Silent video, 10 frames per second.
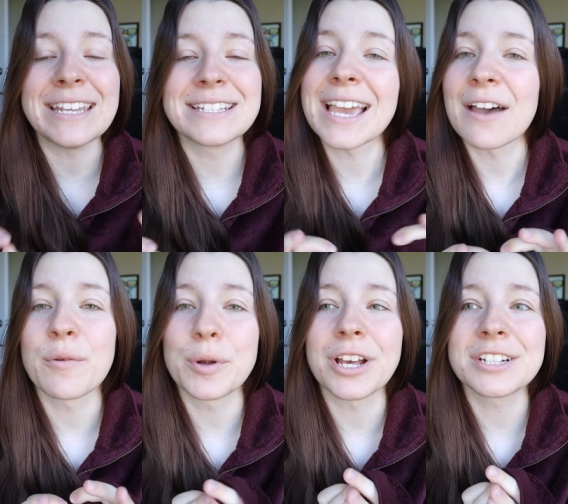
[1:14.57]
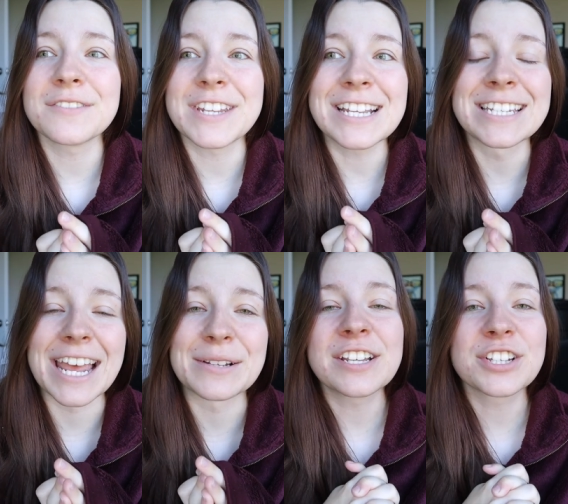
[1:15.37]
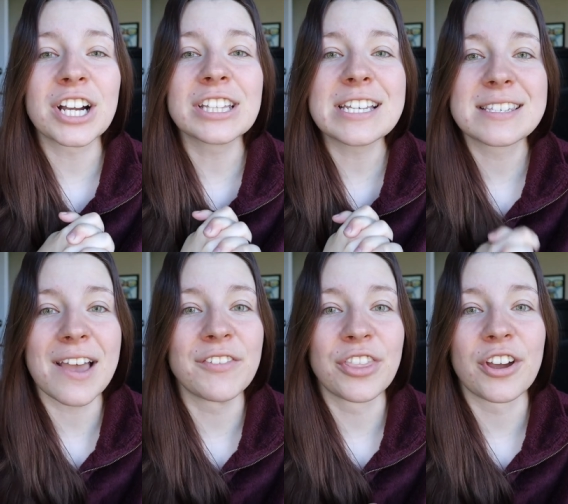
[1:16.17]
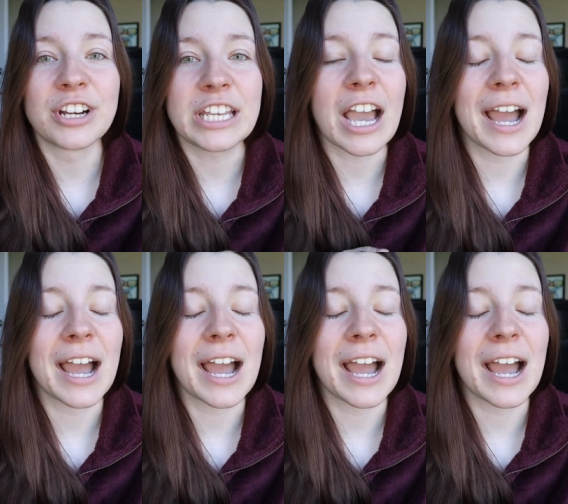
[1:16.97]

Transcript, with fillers: need to have a productive day today. It is currently 7.30.